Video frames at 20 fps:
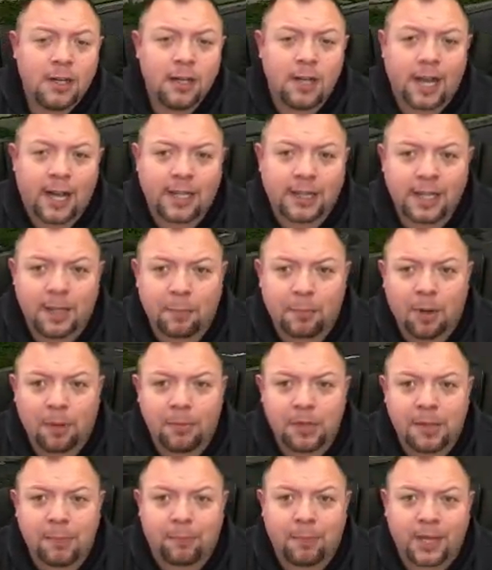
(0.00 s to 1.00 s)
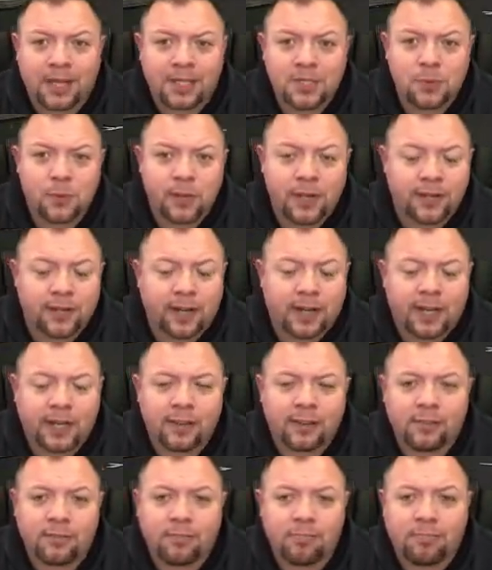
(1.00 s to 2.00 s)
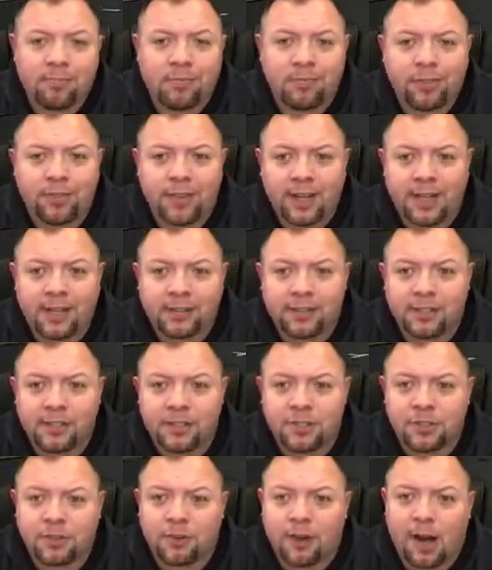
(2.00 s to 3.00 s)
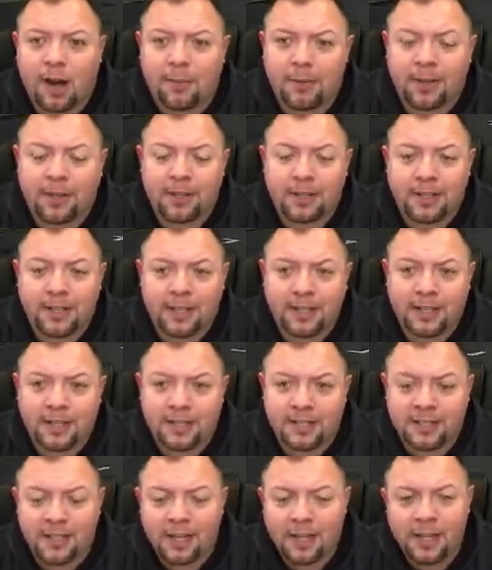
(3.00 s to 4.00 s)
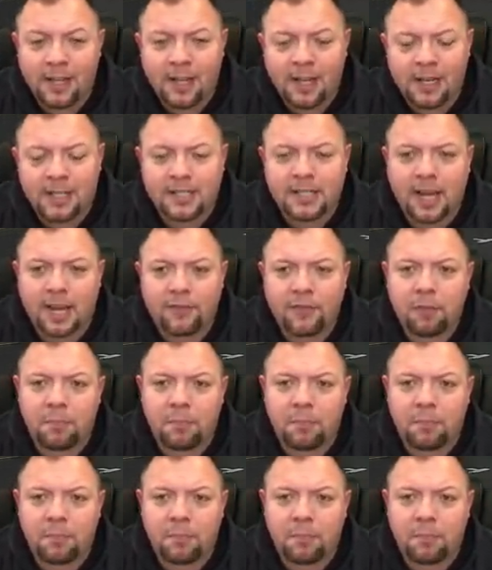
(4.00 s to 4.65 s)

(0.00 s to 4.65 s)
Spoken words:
I think probably the best way that I can think to describe it is it's kind of a